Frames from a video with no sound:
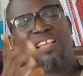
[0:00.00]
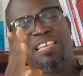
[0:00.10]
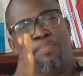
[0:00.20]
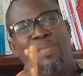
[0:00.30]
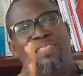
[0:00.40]

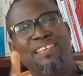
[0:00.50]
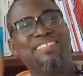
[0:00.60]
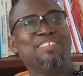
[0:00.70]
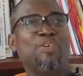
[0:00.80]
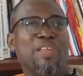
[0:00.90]
keeping
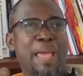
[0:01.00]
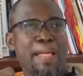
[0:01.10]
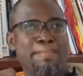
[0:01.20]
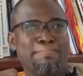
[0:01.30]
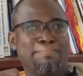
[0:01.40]
things in
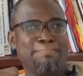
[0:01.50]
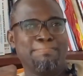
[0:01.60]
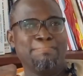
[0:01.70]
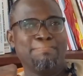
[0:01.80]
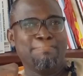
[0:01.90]

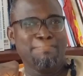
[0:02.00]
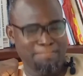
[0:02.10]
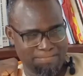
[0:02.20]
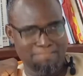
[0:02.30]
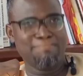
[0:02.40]

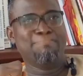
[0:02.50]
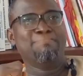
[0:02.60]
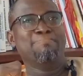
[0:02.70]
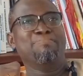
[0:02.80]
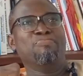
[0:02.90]
order.
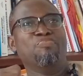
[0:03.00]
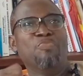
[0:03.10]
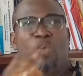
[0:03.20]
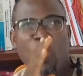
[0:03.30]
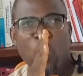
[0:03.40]

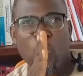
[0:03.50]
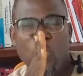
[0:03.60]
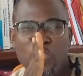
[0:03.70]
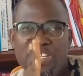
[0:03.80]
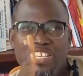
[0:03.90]

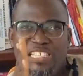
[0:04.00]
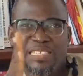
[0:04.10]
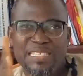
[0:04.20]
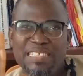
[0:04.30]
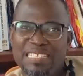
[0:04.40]
All
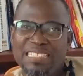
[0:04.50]
these